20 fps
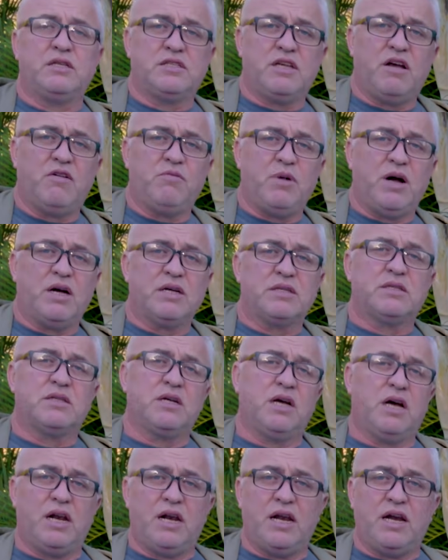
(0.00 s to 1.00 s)
softbox,
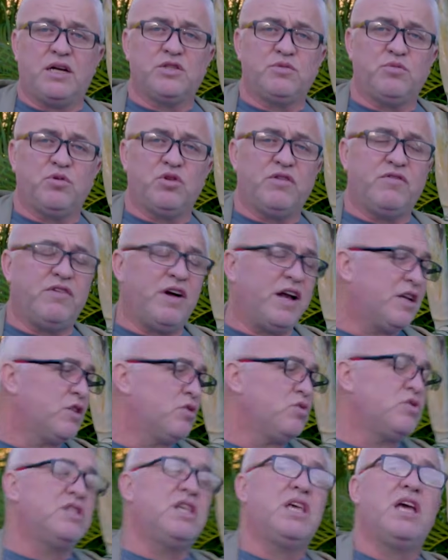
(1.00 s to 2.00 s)
a large modifier,
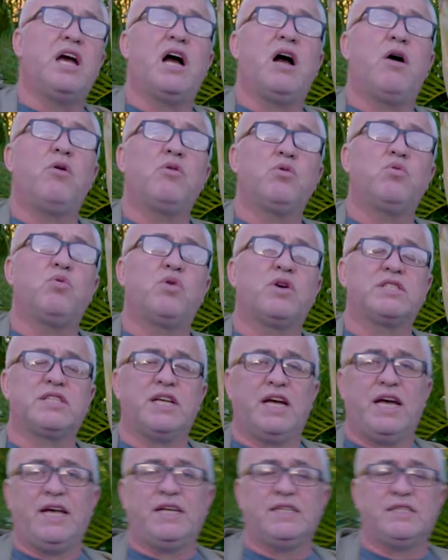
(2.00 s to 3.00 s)
to see how it works
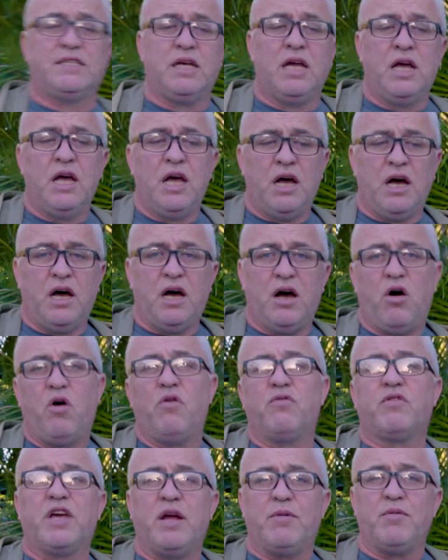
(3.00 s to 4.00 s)
as
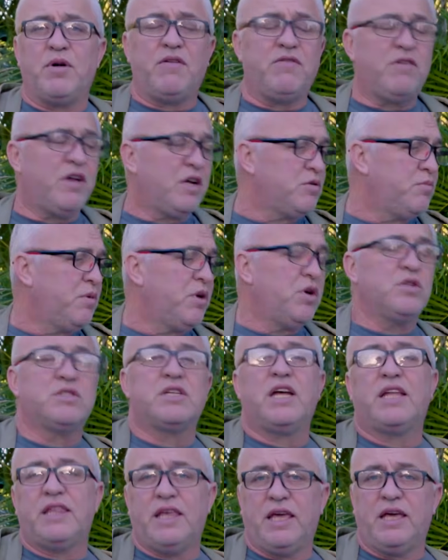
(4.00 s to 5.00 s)
off-camera flash, because
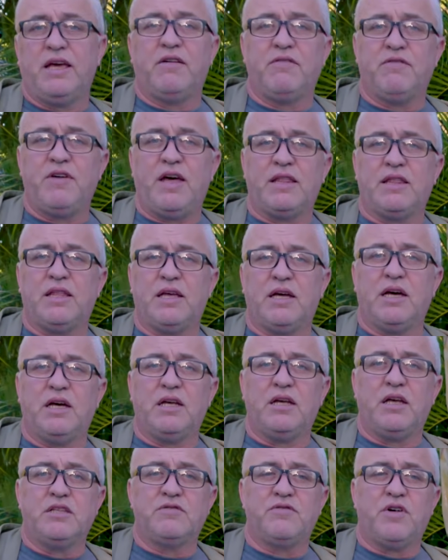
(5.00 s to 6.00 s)
I think that
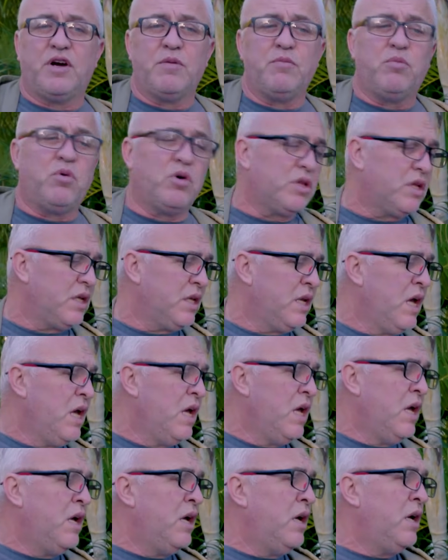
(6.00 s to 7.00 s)
is very important.
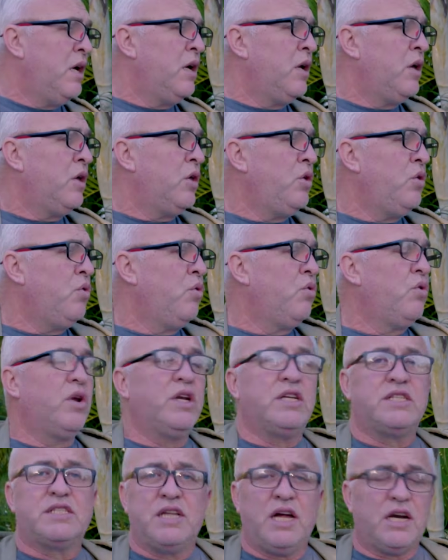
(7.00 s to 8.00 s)
You're going
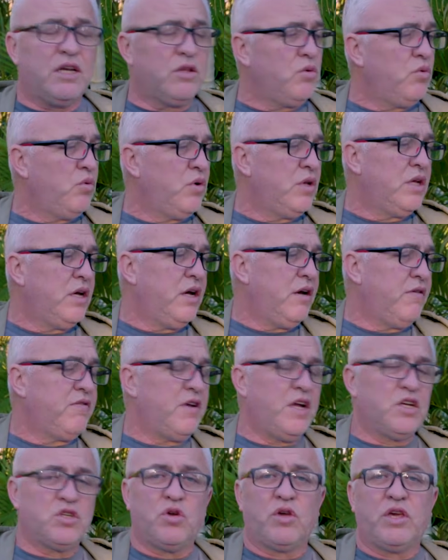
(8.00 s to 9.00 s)
to start with a
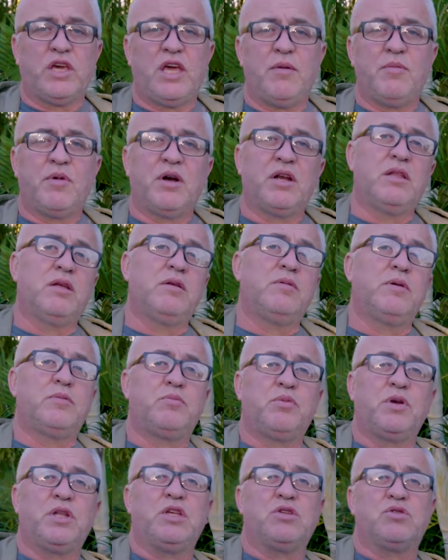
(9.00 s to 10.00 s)
flash on camera that
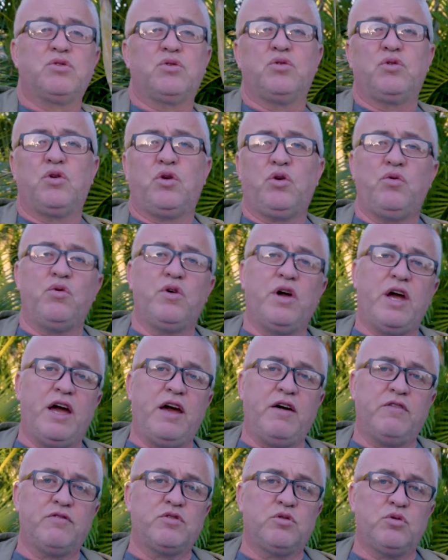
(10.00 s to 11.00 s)
pretty soon you
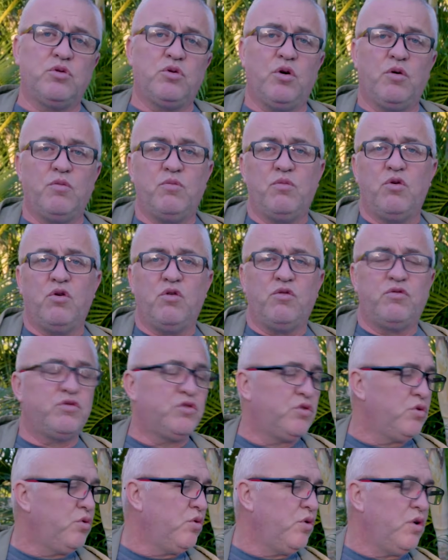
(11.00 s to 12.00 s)
have to
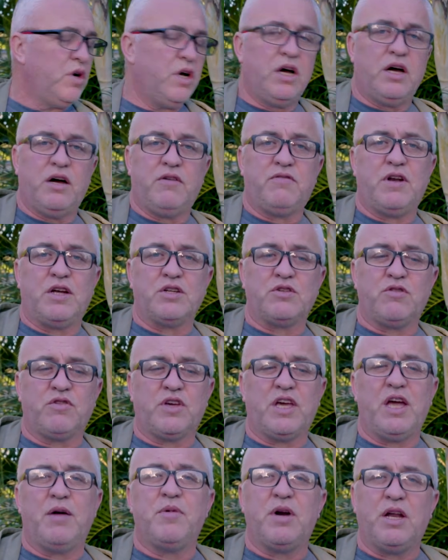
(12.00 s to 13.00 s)
move to a flash
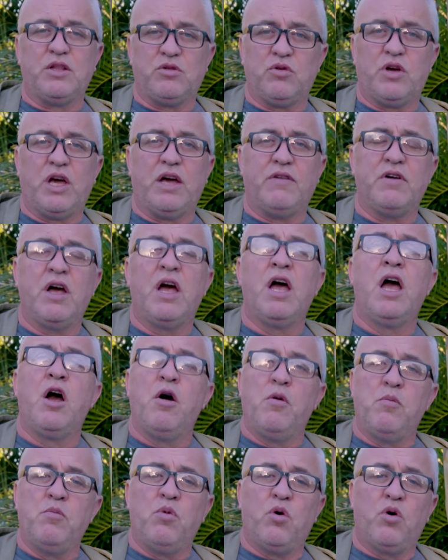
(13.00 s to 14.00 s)
of camera to have
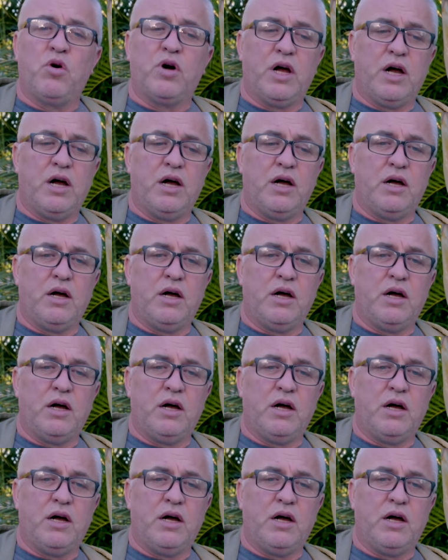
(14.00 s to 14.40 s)
more